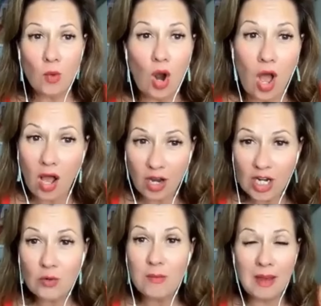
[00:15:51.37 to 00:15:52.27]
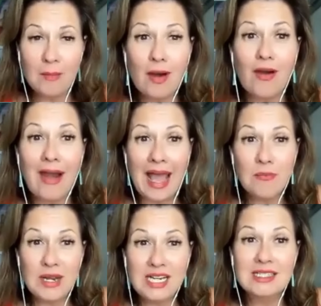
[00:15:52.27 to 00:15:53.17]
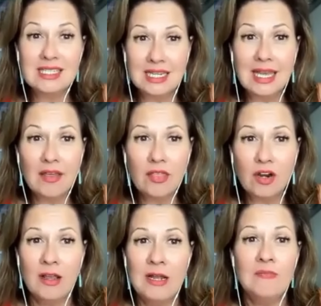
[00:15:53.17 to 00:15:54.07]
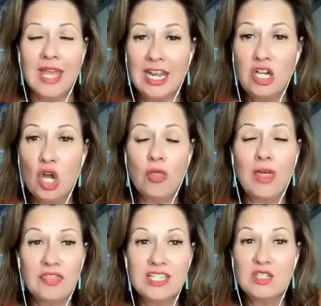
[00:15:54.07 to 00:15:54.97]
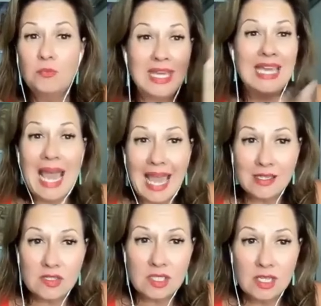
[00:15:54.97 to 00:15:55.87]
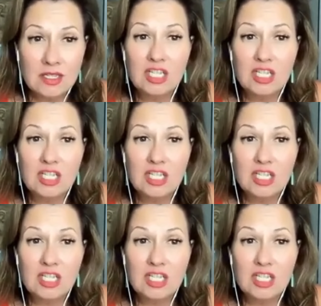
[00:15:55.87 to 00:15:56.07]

We're all going to remember our happiness together and know that this BS,